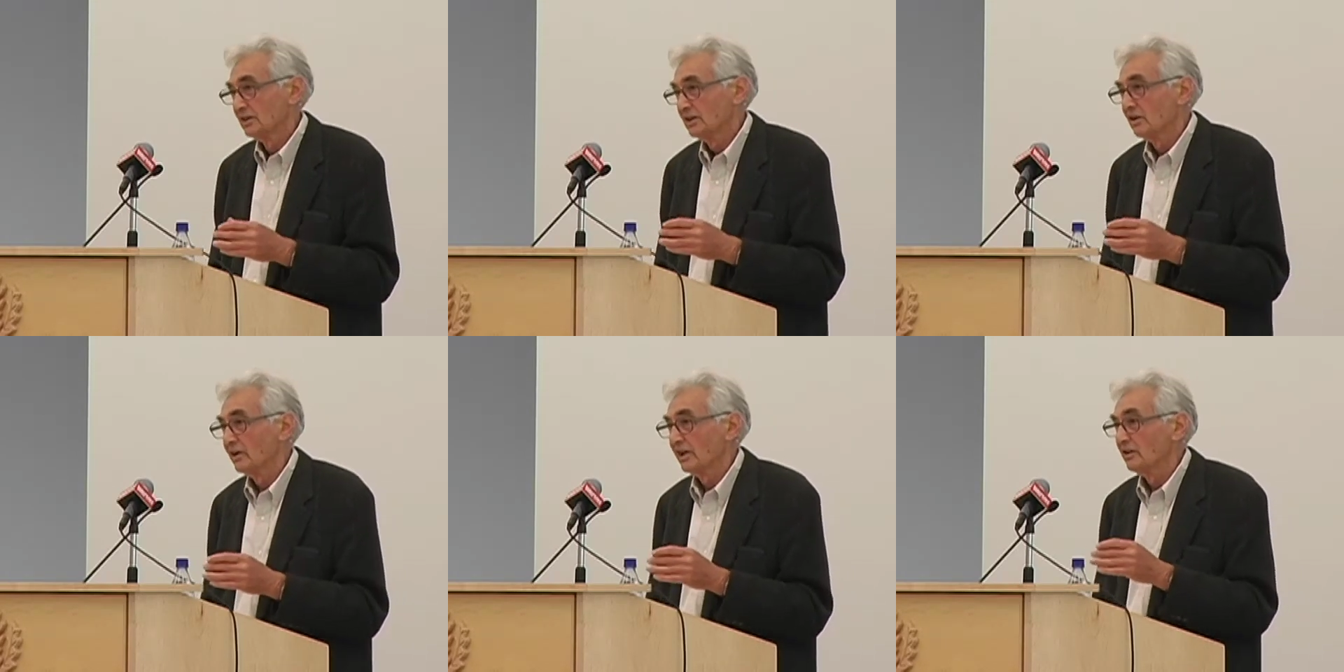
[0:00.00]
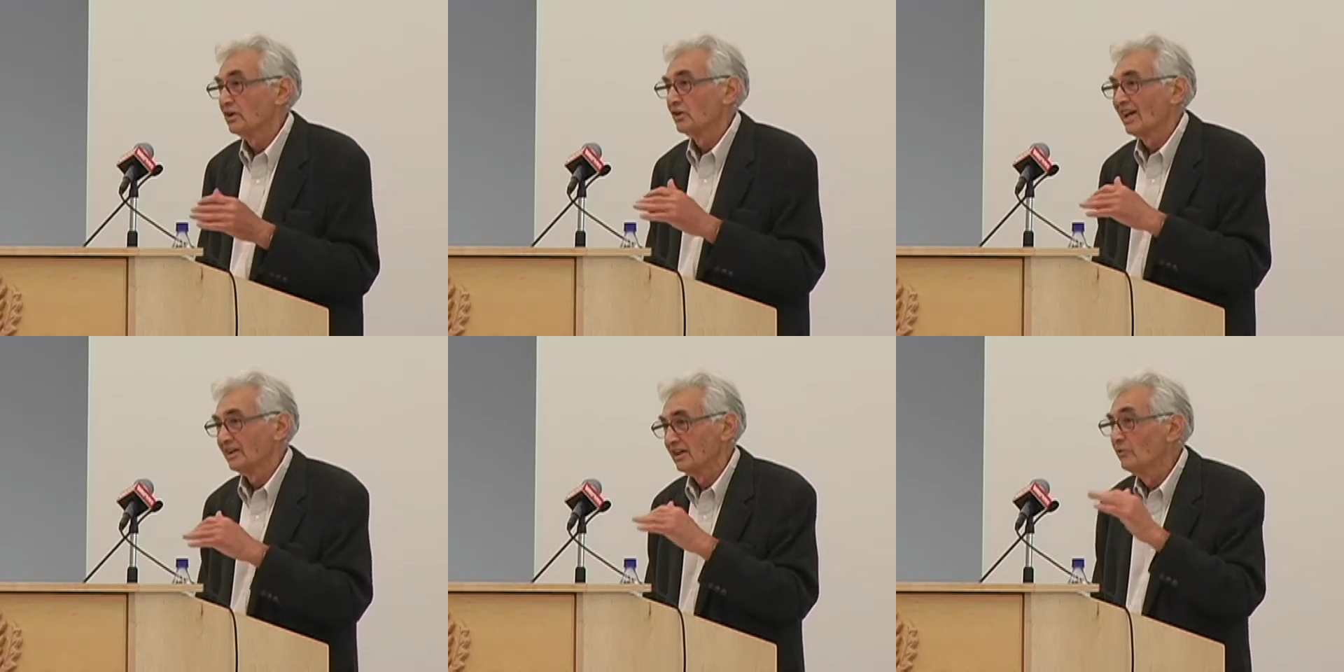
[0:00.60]
you know,
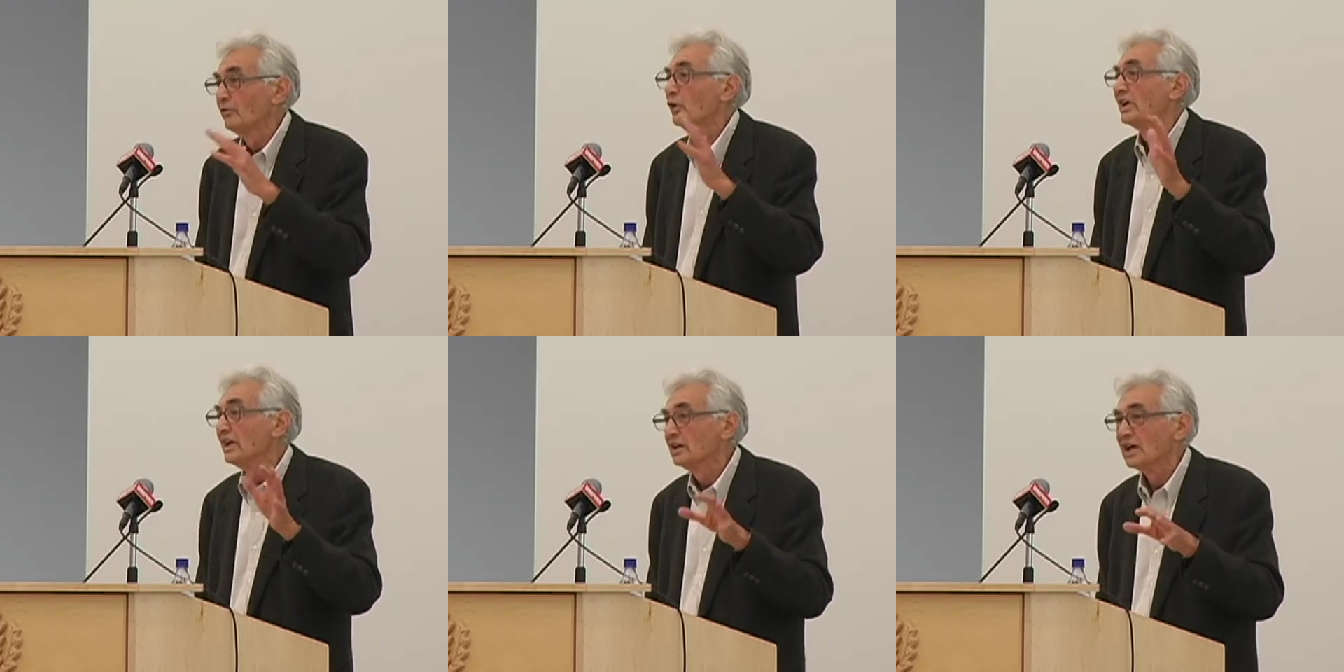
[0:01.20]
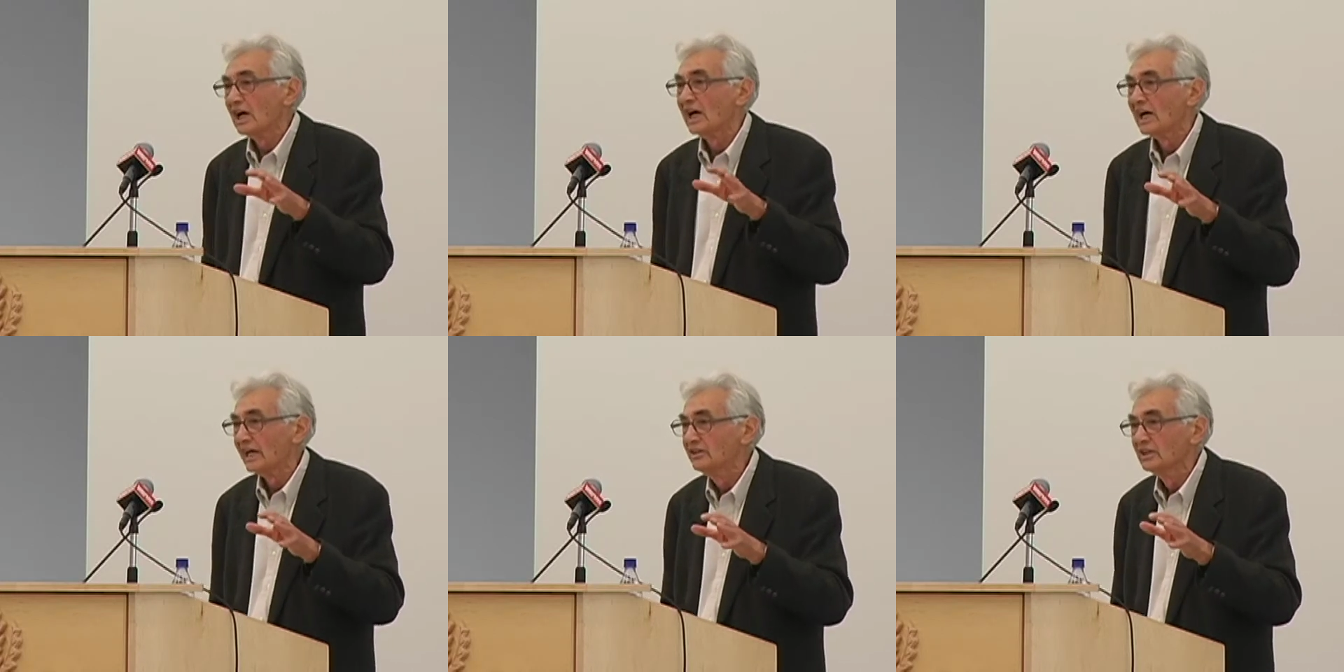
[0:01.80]
and invoking
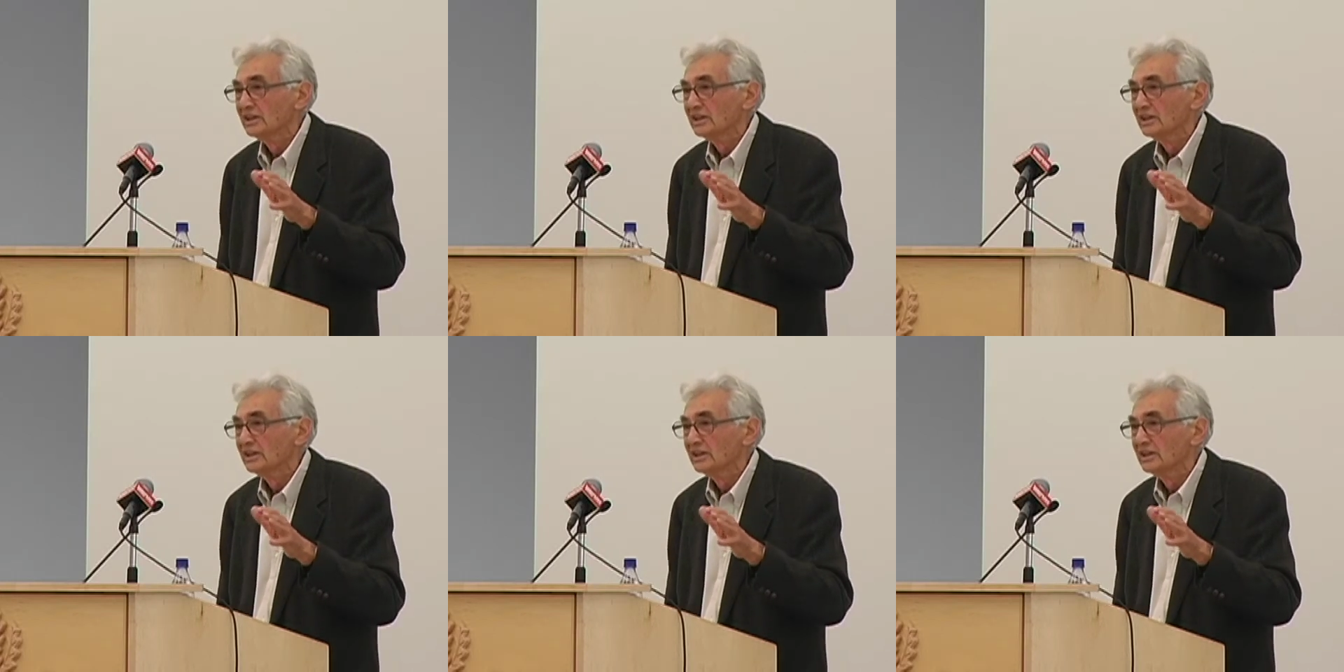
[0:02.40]
God